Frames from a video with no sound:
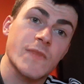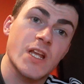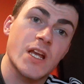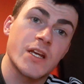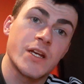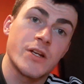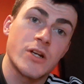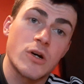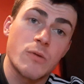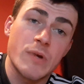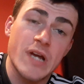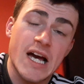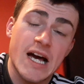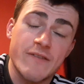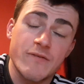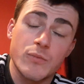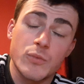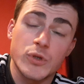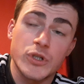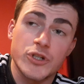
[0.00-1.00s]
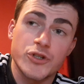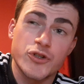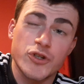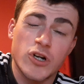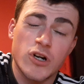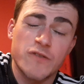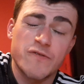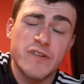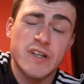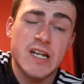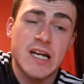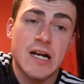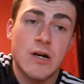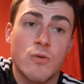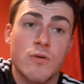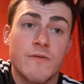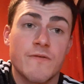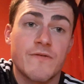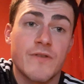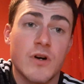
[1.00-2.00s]
You know, we haven't won a trophy
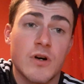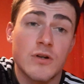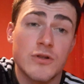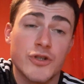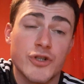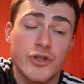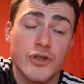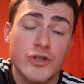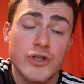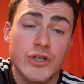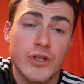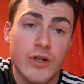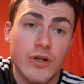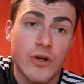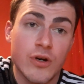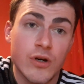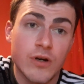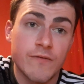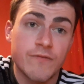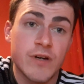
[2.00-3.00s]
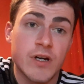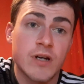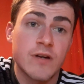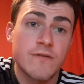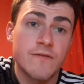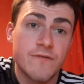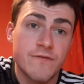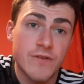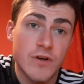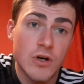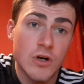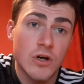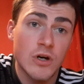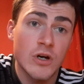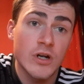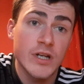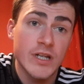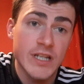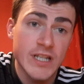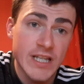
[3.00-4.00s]
now for just over
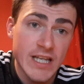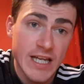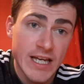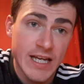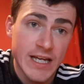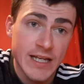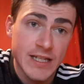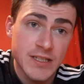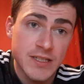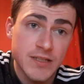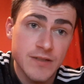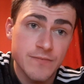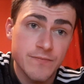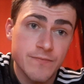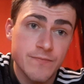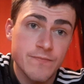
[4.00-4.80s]
4 years.